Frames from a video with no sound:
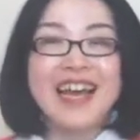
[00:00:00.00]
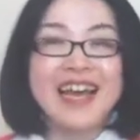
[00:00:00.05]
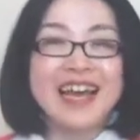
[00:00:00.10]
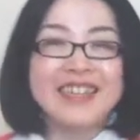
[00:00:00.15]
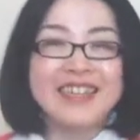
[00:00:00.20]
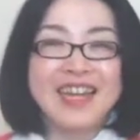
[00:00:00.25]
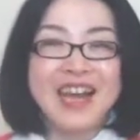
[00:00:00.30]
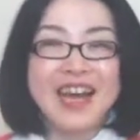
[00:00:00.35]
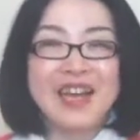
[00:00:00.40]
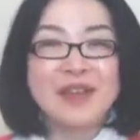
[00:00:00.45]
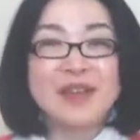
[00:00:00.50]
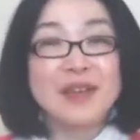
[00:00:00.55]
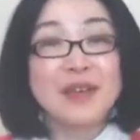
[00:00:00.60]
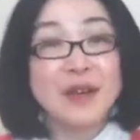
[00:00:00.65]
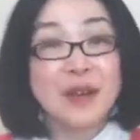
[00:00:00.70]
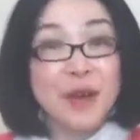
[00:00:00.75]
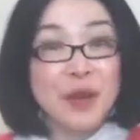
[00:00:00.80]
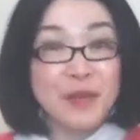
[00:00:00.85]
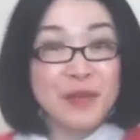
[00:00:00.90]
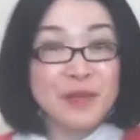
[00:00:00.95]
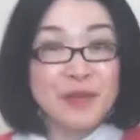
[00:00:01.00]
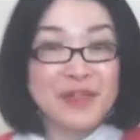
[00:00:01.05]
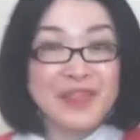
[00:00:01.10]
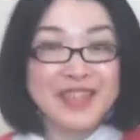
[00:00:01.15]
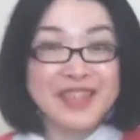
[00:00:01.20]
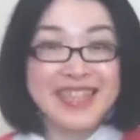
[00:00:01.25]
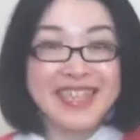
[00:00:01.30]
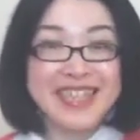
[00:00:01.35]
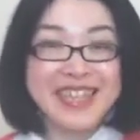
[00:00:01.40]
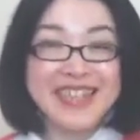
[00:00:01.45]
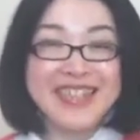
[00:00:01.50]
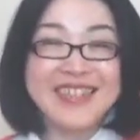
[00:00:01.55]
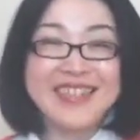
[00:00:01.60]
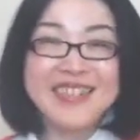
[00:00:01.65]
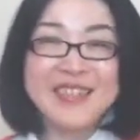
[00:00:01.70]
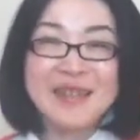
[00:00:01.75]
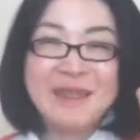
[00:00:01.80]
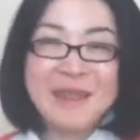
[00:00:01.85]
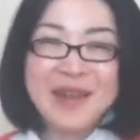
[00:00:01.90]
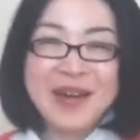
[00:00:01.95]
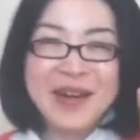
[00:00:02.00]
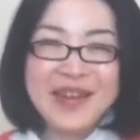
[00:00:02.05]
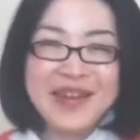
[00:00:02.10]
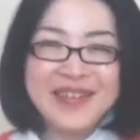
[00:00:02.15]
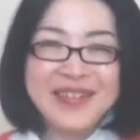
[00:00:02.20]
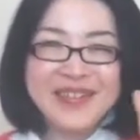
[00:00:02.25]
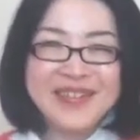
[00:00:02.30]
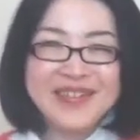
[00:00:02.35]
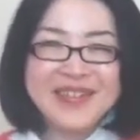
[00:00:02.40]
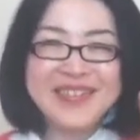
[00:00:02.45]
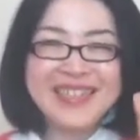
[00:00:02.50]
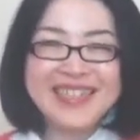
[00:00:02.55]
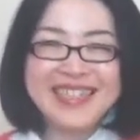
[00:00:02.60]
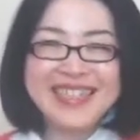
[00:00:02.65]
and I hope to see you tomorrow.